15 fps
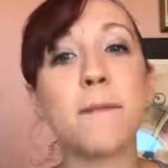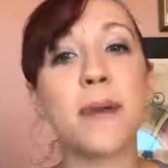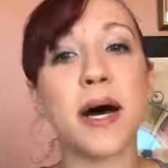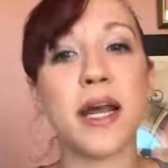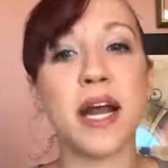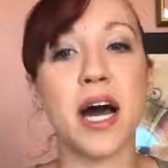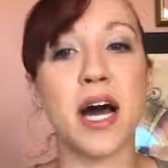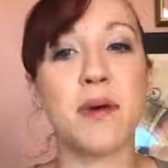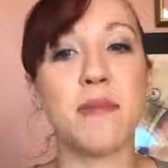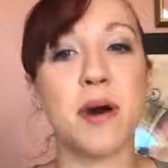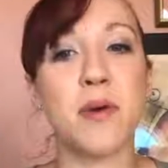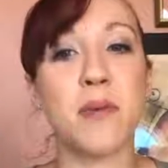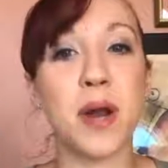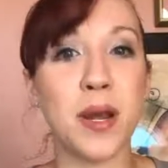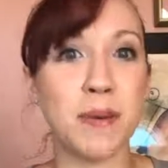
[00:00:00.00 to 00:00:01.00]
But
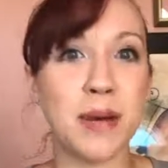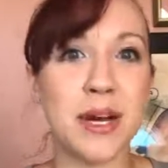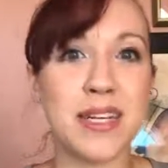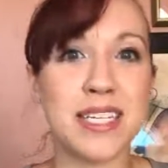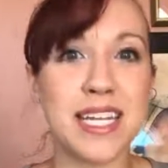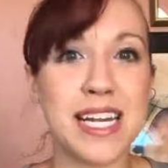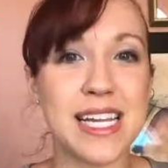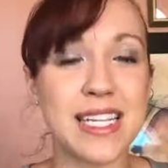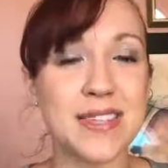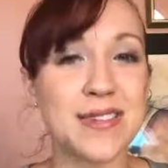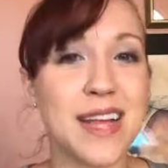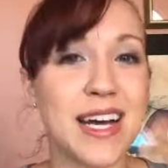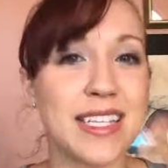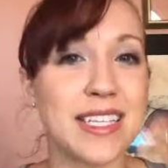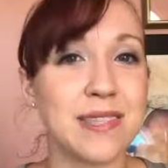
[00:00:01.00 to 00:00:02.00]
what I'm going to get
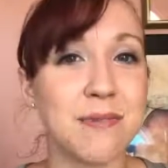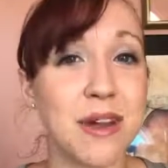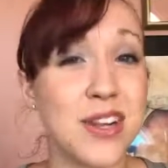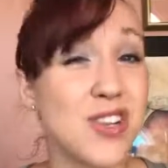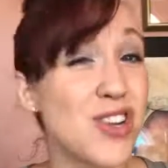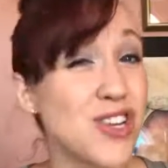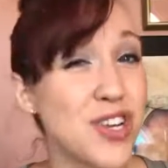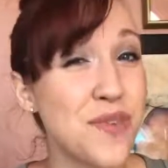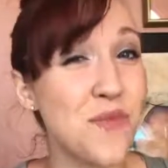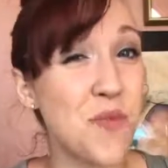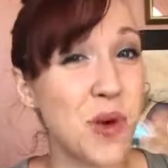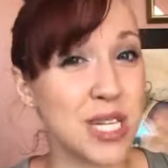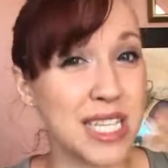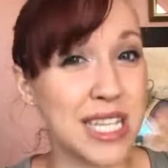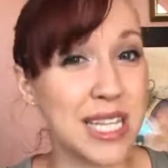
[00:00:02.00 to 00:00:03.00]
into next is my
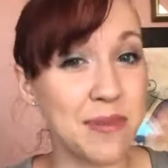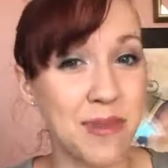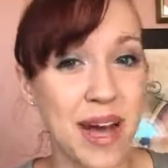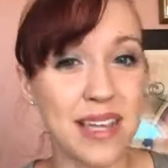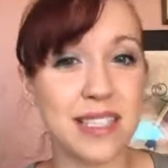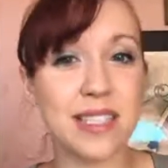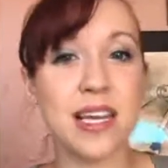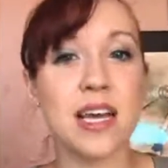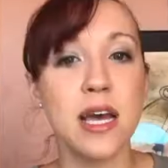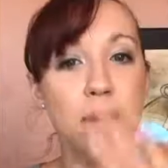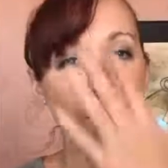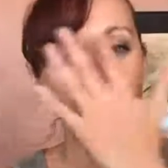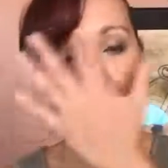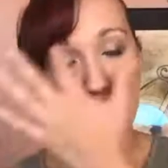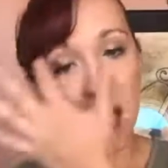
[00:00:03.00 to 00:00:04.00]
nutrition wasn't the best.
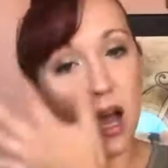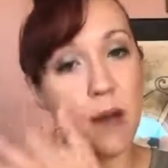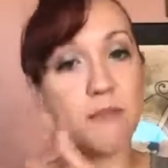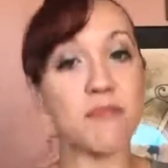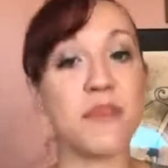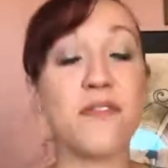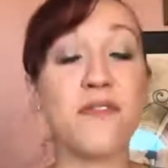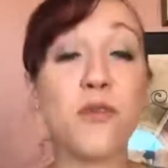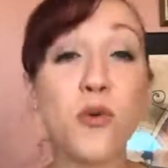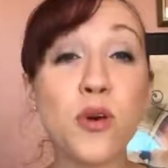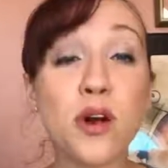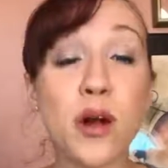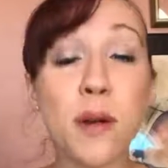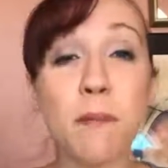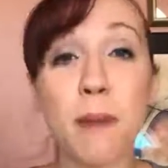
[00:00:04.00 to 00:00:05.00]
But
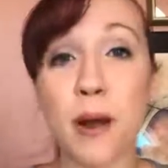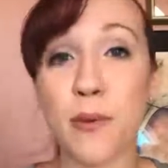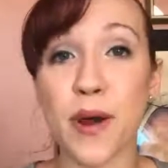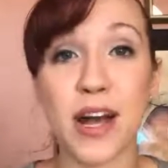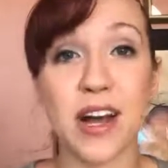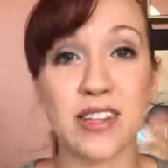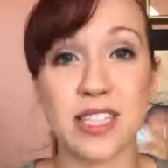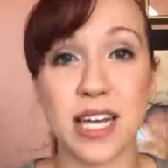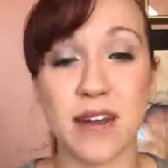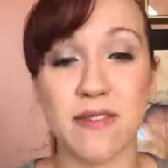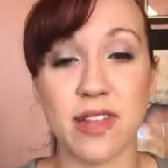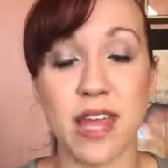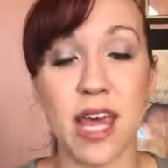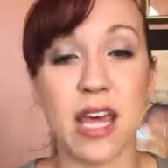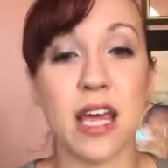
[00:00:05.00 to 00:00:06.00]
for my workouts and
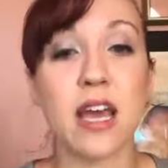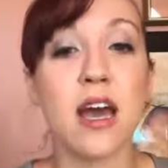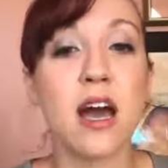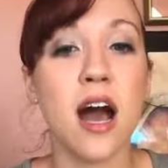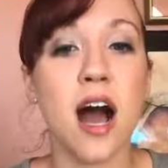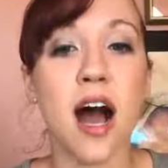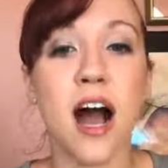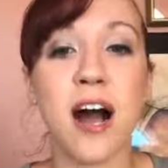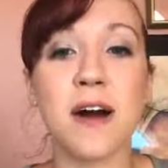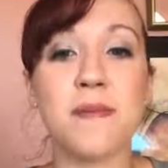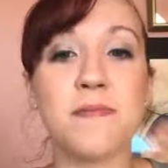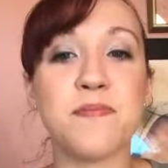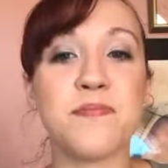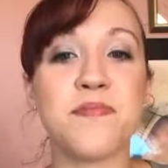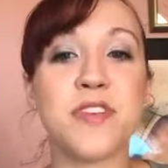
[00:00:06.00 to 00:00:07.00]
everything,
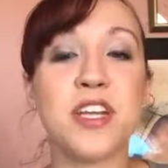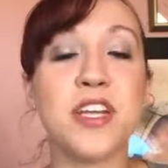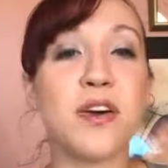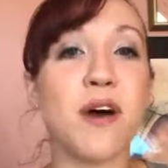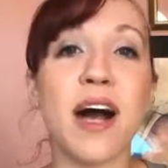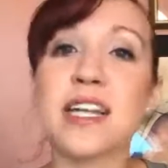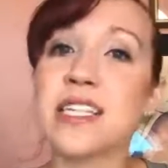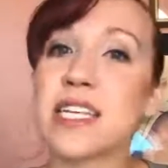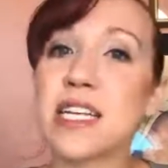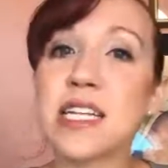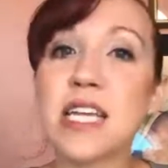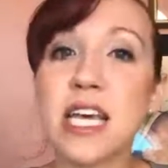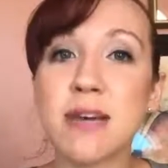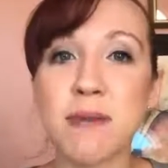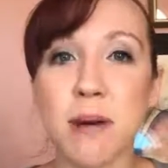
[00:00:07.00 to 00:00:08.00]
I
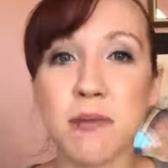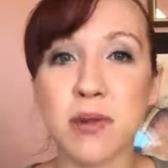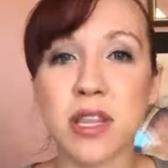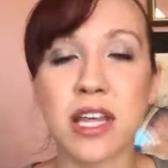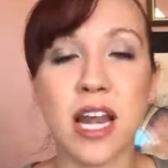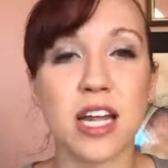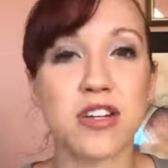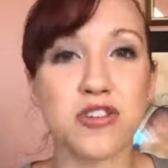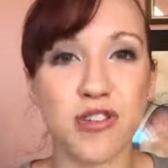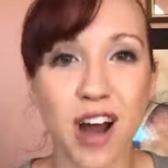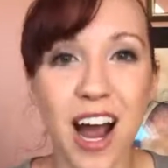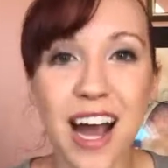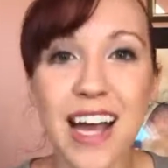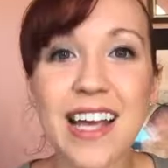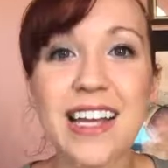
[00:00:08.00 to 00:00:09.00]
did keep up with it. I
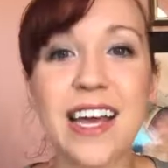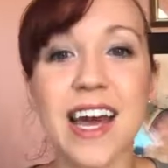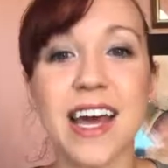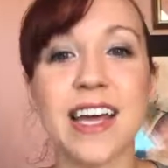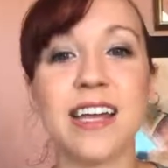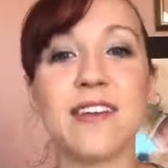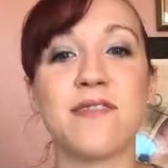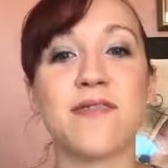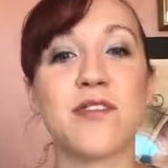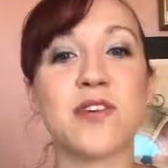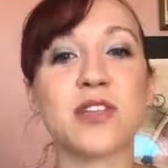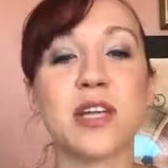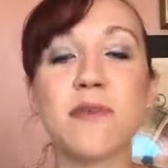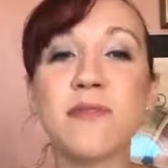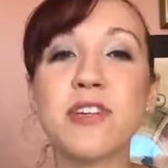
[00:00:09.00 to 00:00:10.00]
tried, and
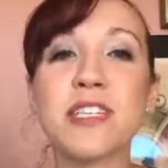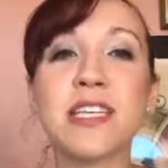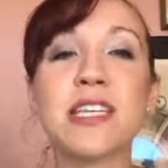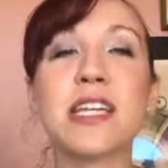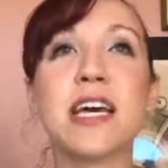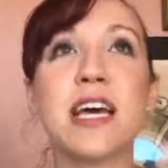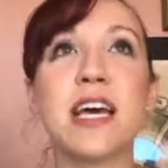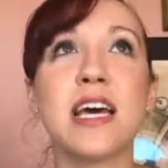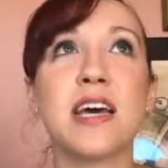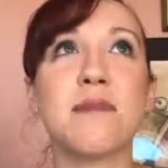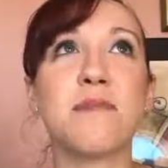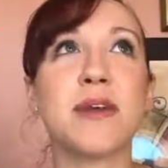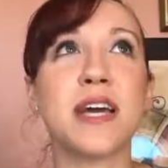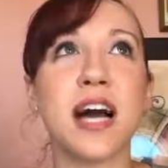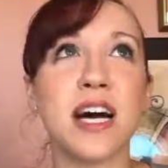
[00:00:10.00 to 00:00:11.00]
for some reason,
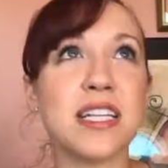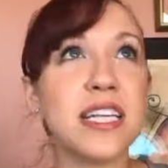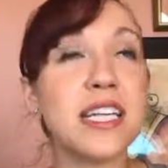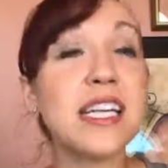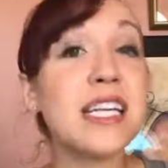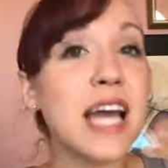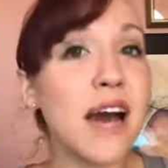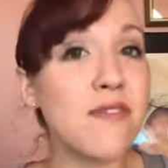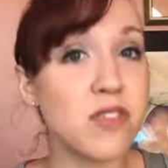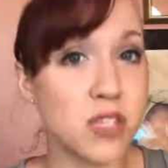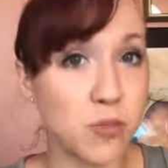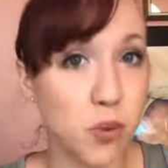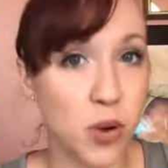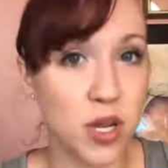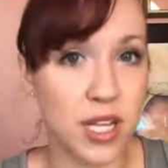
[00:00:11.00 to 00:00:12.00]
because I didn't have the
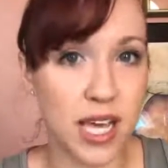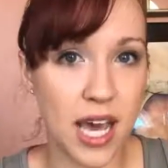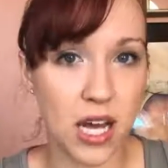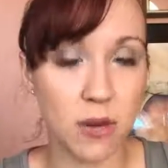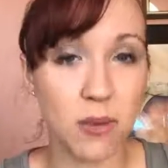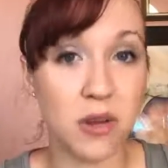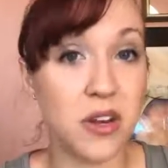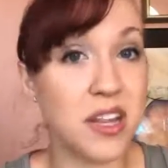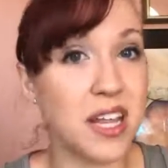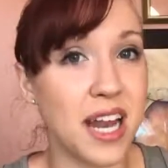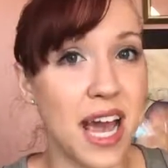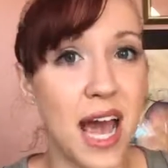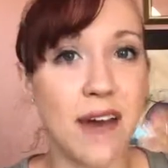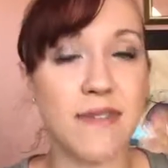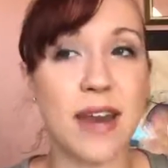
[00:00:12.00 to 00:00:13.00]
support and accountability
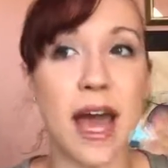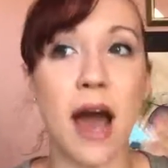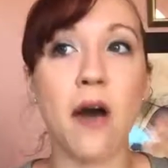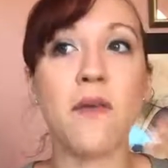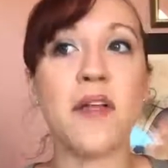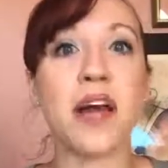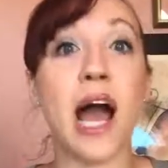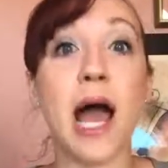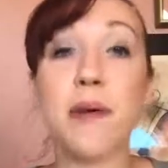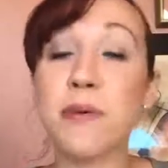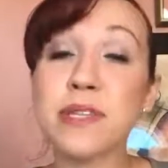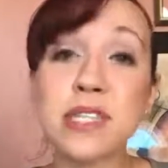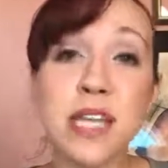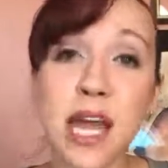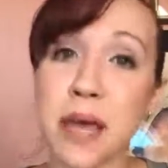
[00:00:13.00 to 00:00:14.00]
that I have now, I
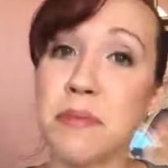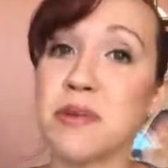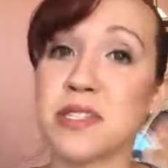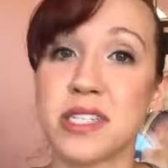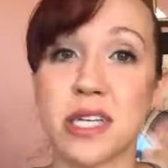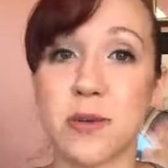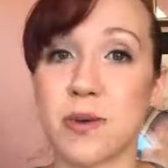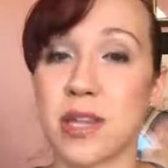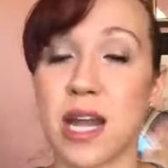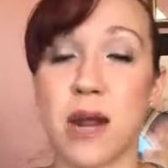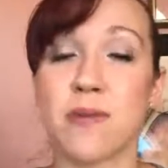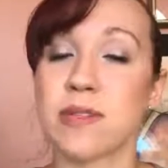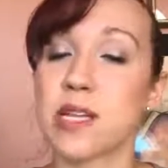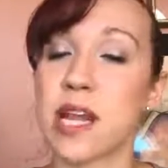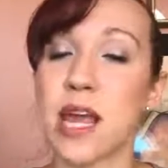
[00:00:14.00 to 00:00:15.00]
wasn't able to stick with
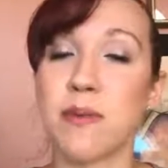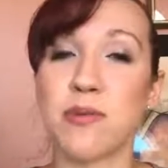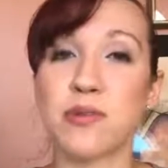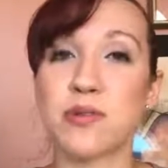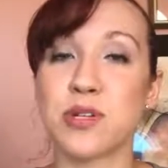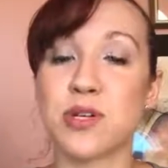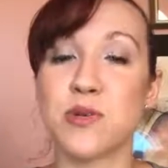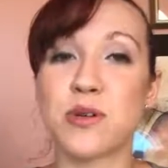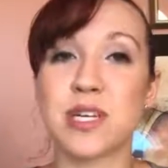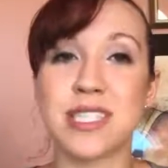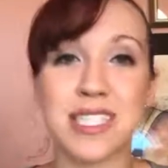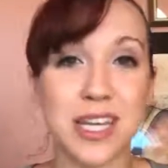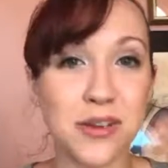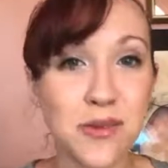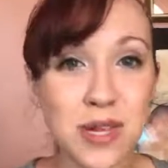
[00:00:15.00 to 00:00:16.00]
it. I wasn't able to
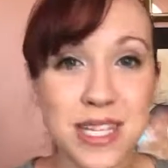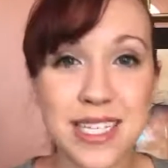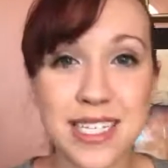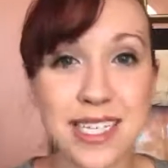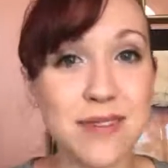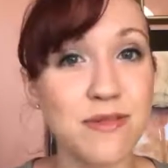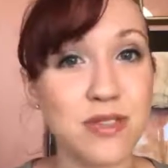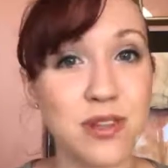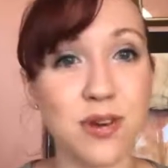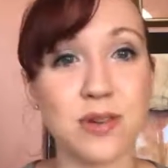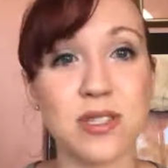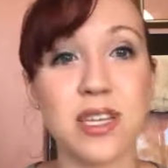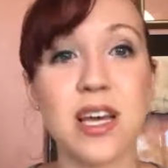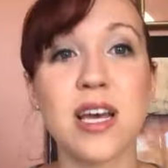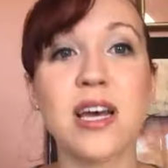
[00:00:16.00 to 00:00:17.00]
continually see
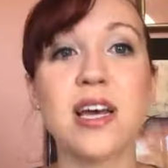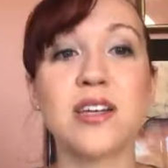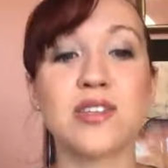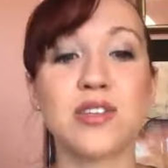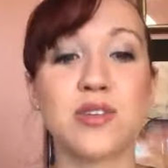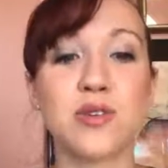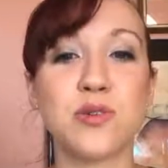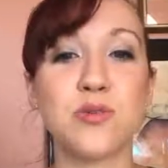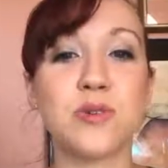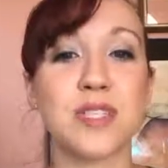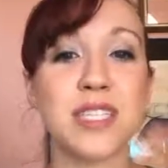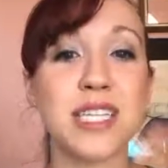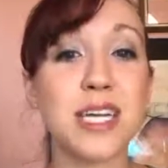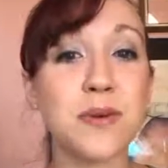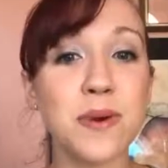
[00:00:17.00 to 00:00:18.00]
results, to
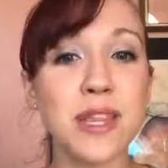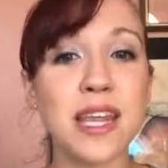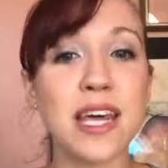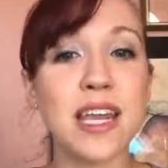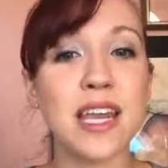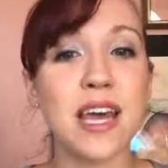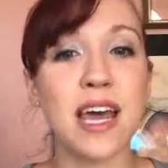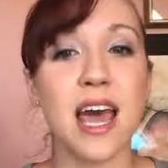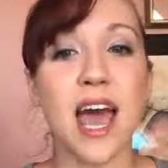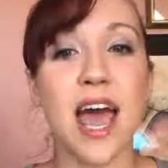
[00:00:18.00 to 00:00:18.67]
stick with it.